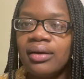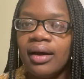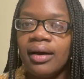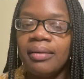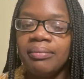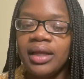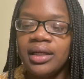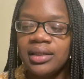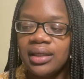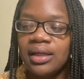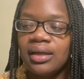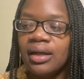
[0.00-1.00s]
Um, they
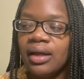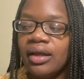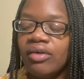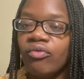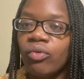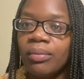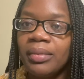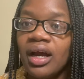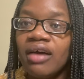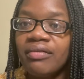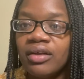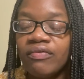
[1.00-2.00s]
did inform me
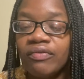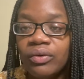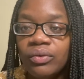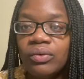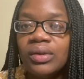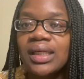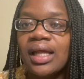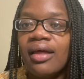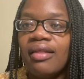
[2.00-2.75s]
of the foods